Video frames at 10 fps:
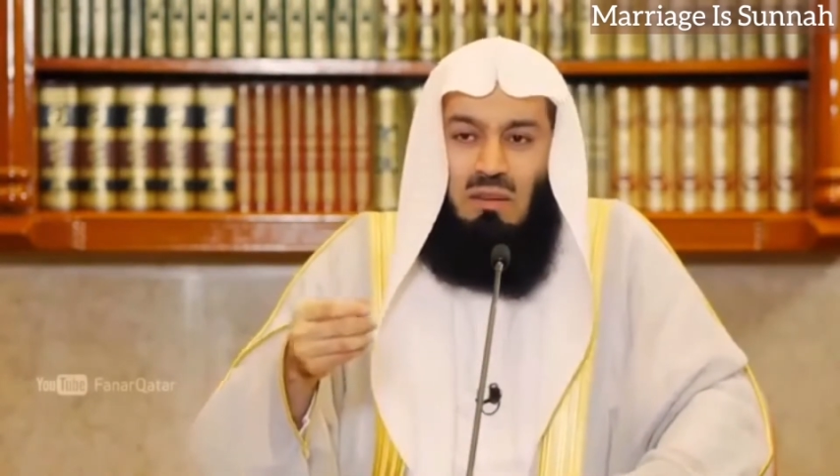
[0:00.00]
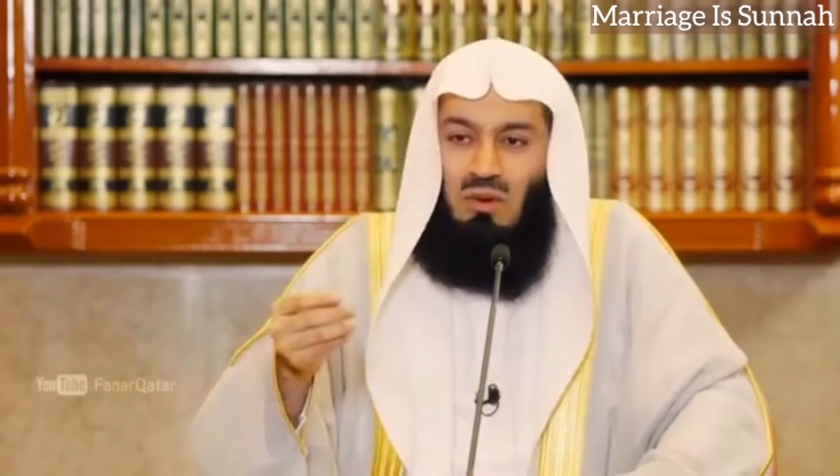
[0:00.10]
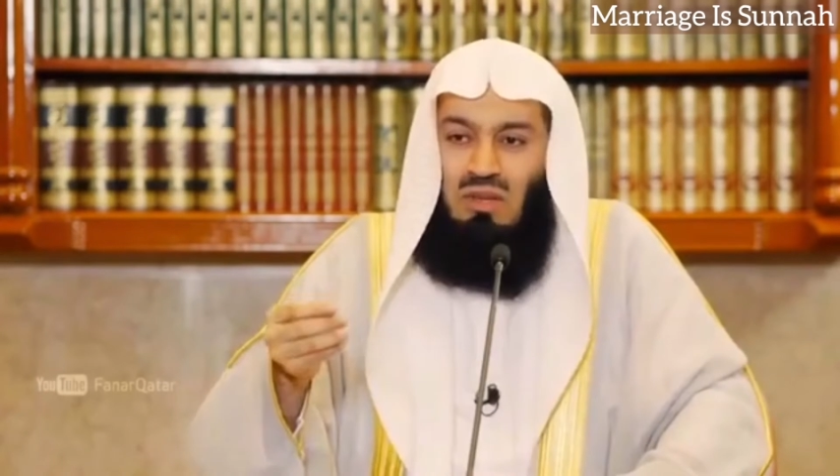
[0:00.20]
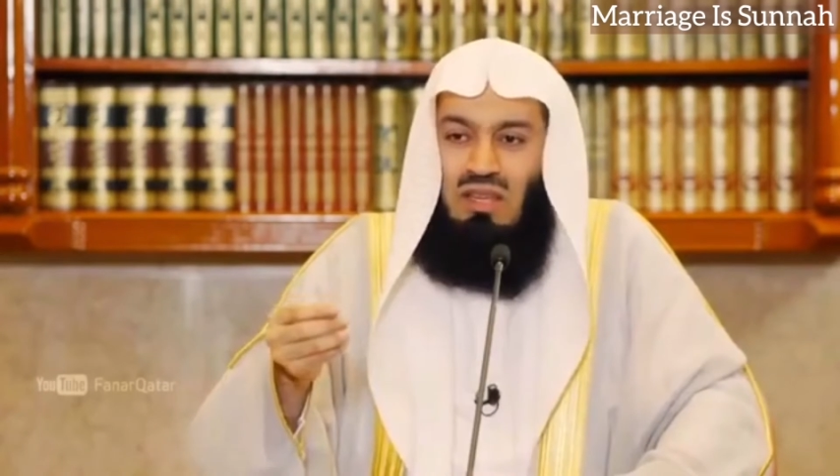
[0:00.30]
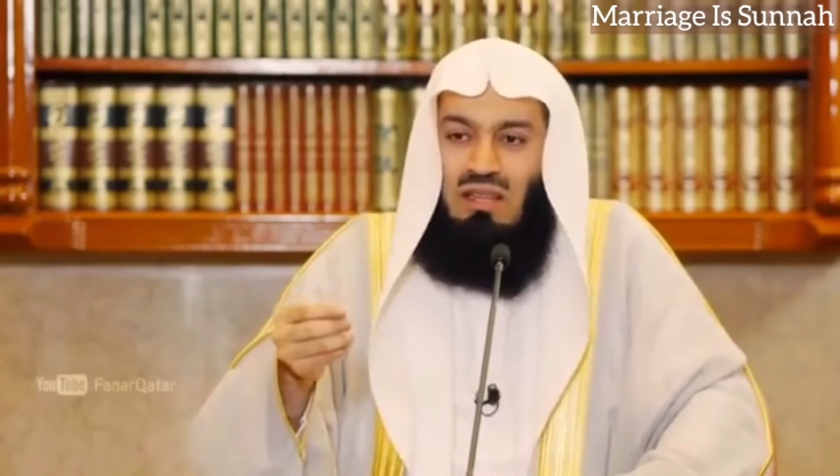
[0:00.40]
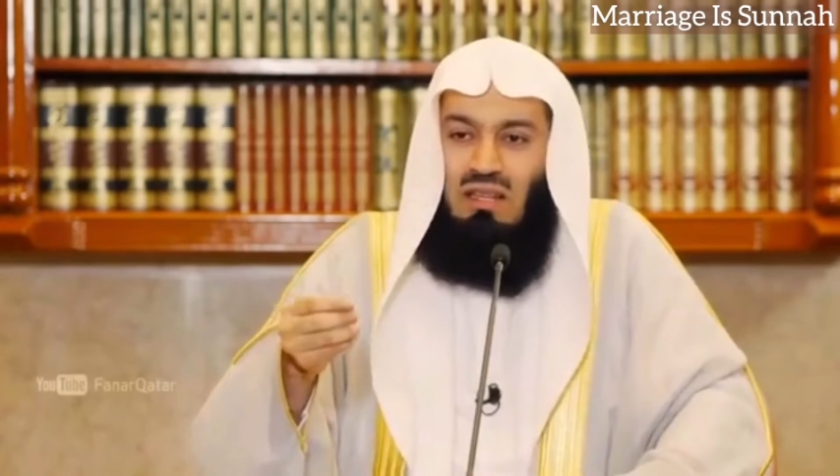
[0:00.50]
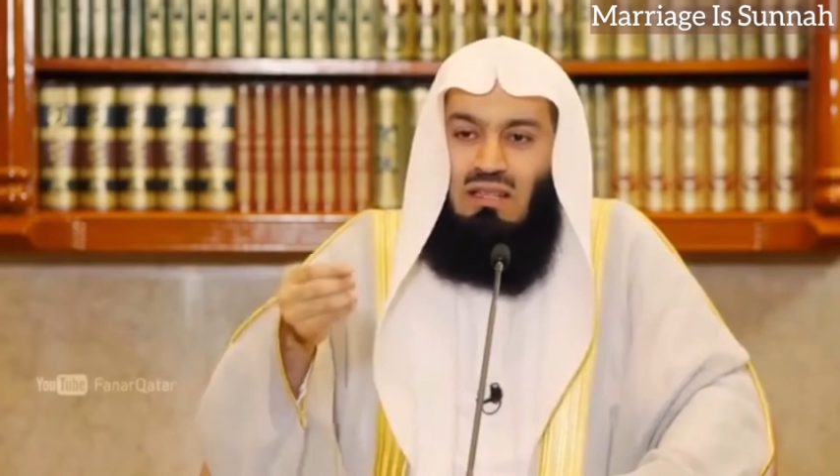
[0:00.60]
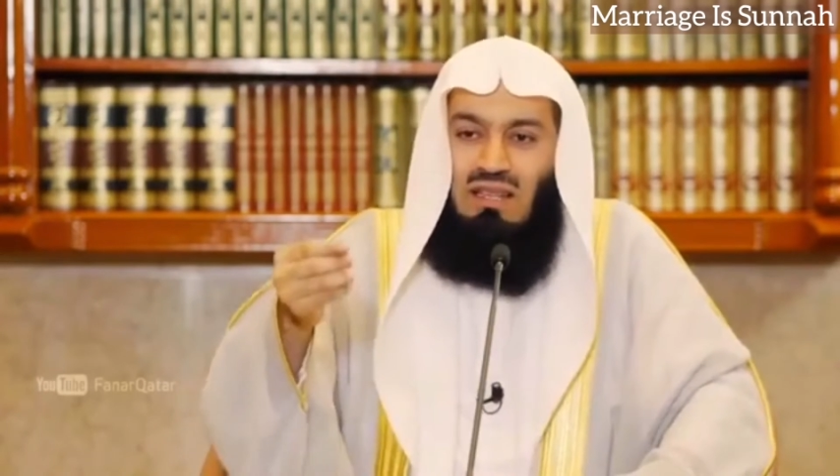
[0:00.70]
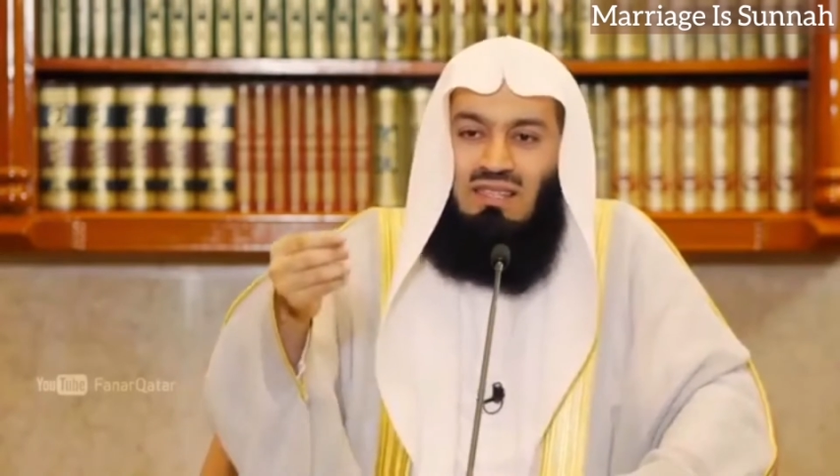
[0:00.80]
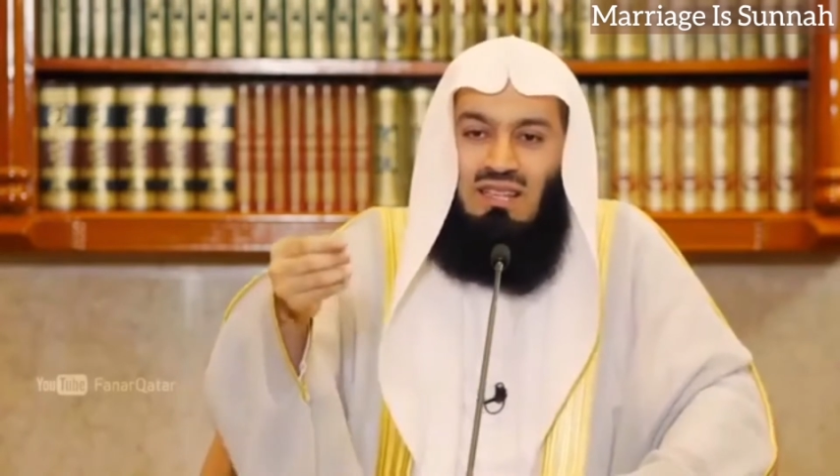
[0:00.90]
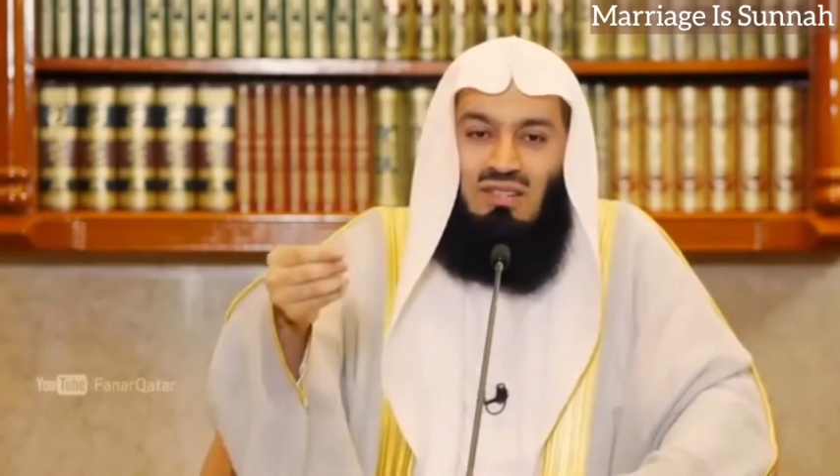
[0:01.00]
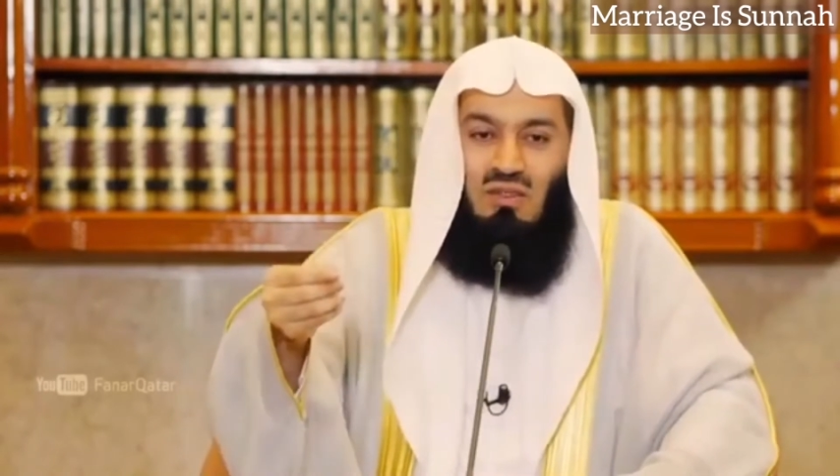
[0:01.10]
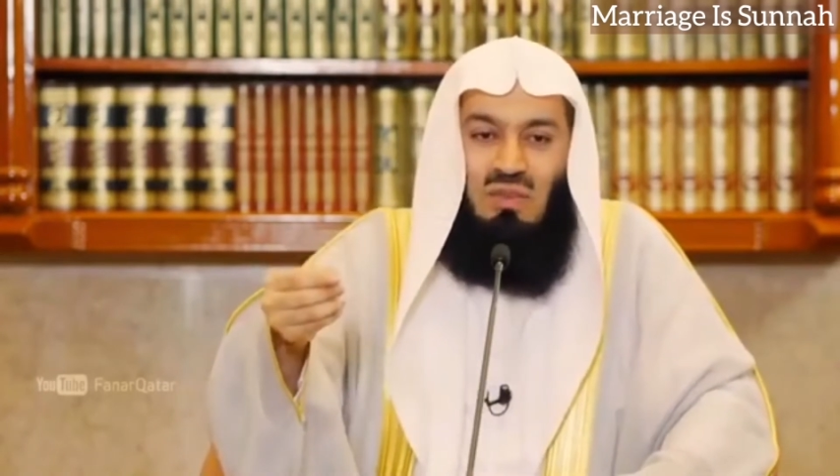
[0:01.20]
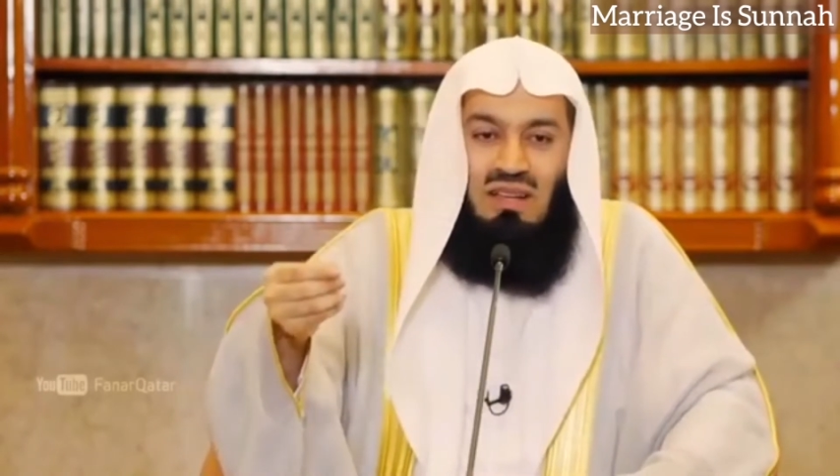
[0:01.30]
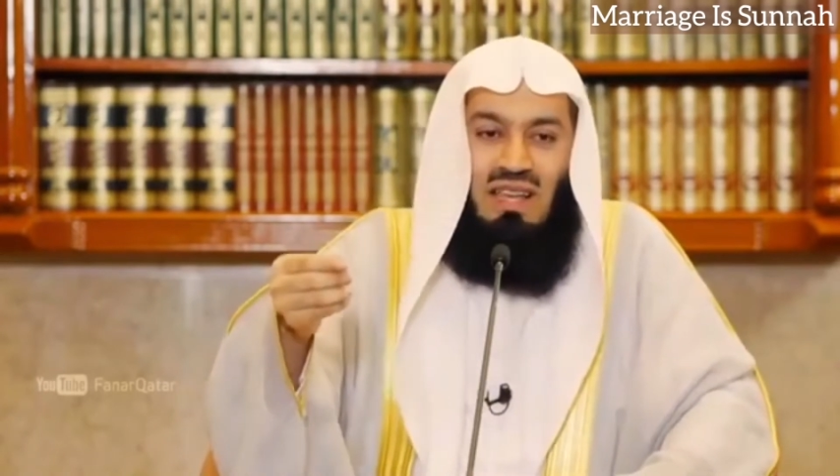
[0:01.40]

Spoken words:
I'm looking that they said so much.